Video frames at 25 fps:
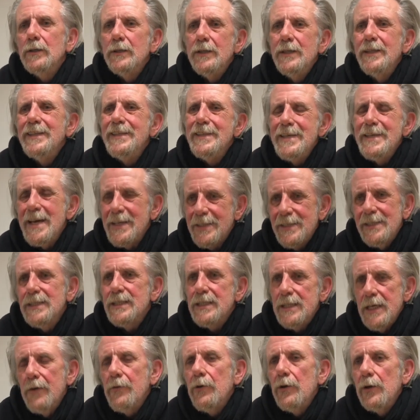
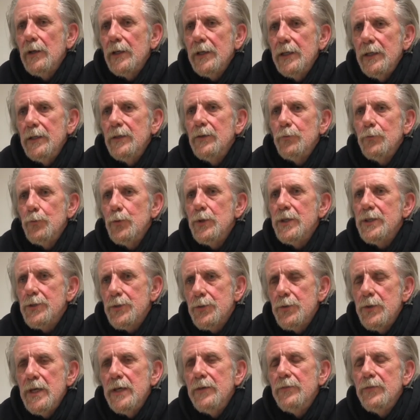necessarily
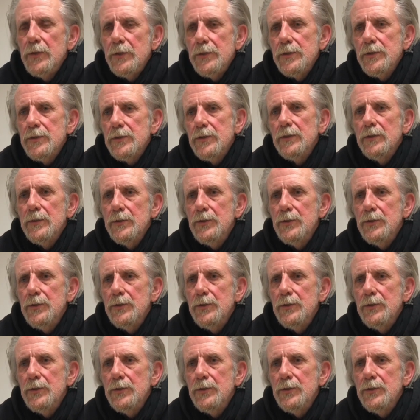retrievers.